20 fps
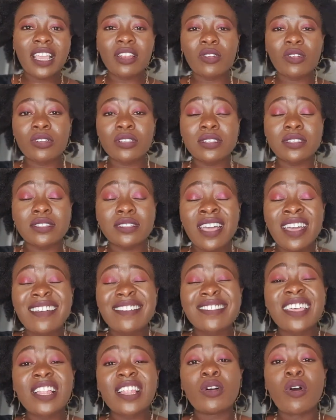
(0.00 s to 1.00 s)
loans,
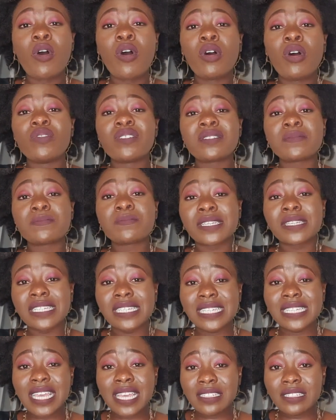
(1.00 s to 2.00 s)
they'll always be in
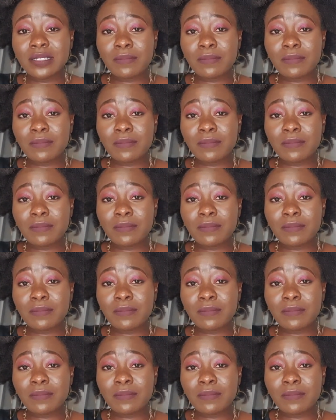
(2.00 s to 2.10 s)
debt.